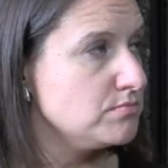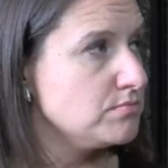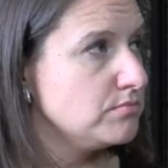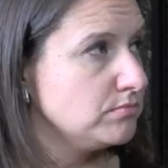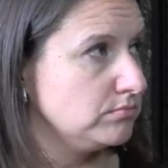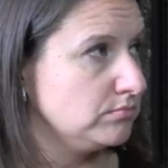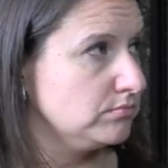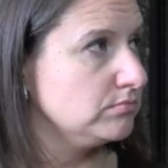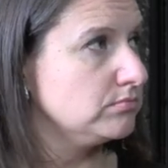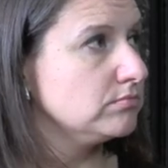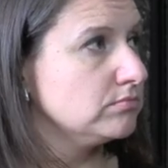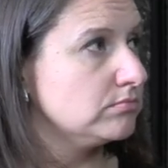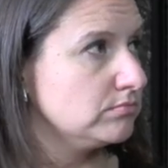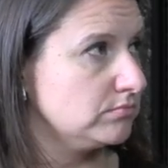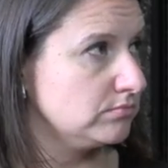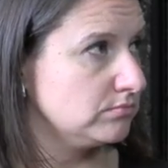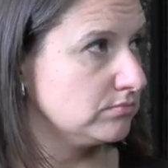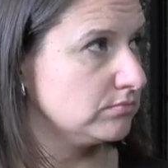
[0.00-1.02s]

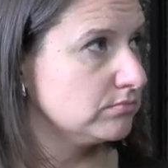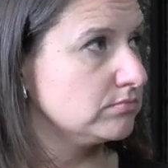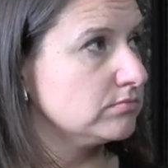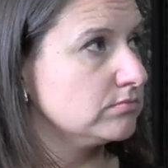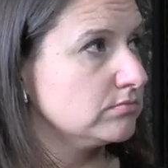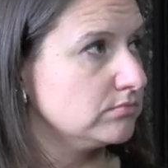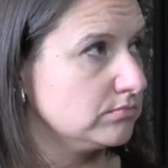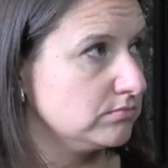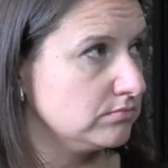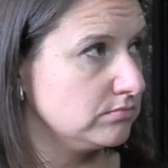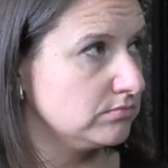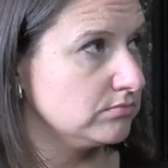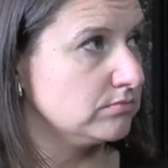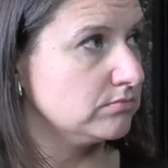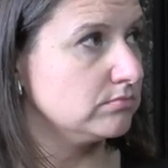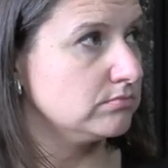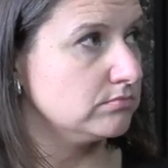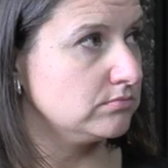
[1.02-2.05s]

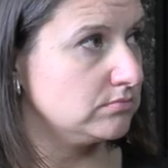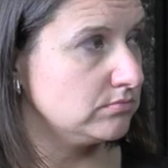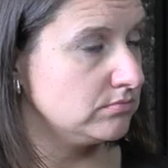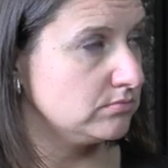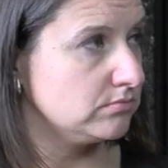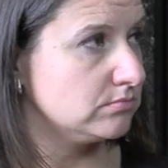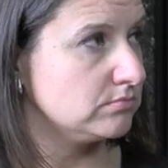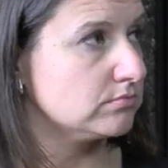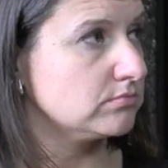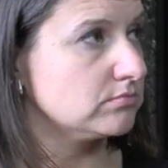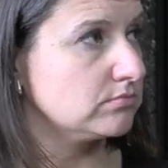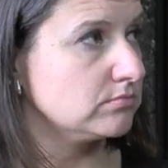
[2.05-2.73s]
(not speaking)